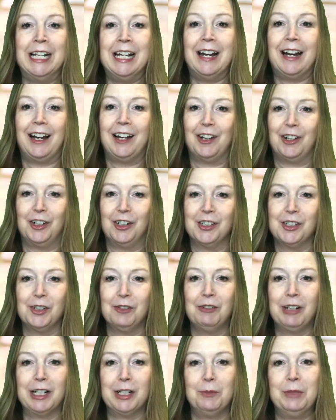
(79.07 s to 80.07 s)
I also
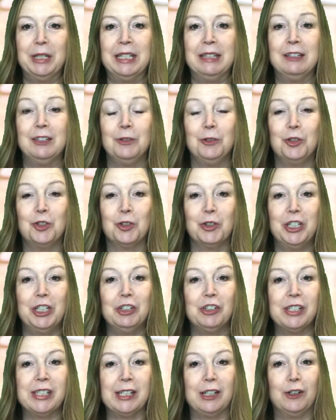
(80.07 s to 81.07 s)
recommend that you treat
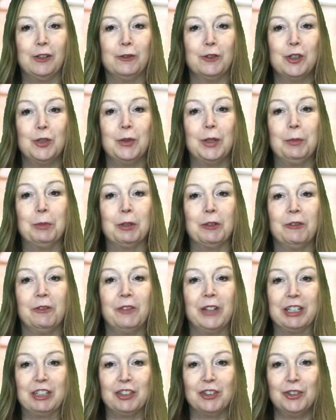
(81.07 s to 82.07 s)
yourself to a
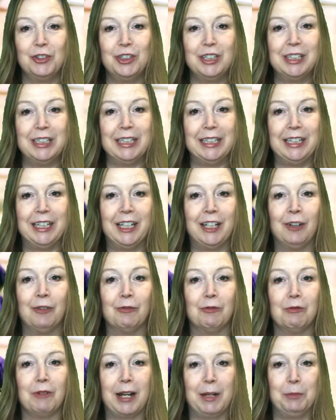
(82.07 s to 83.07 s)
professional cleaning
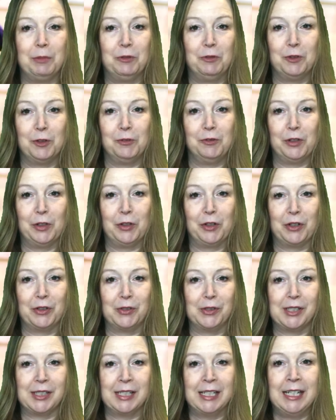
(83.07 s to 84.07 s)
right before
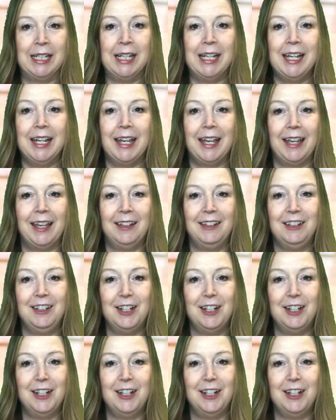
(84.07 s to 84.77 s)
photos. And